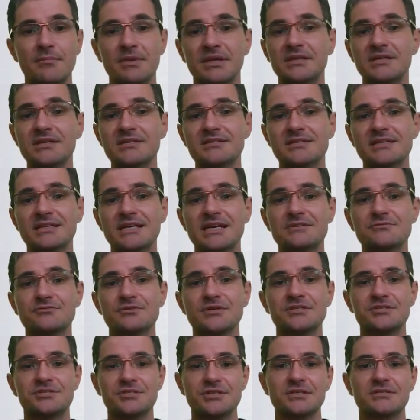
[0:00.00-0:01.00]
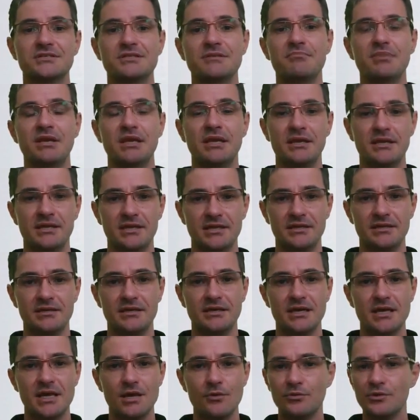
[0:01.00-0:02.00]
But this class was just the
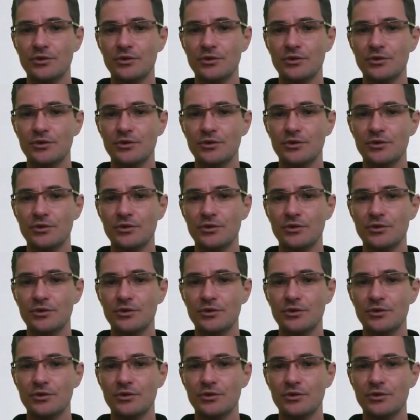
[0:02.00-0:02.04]
beginning.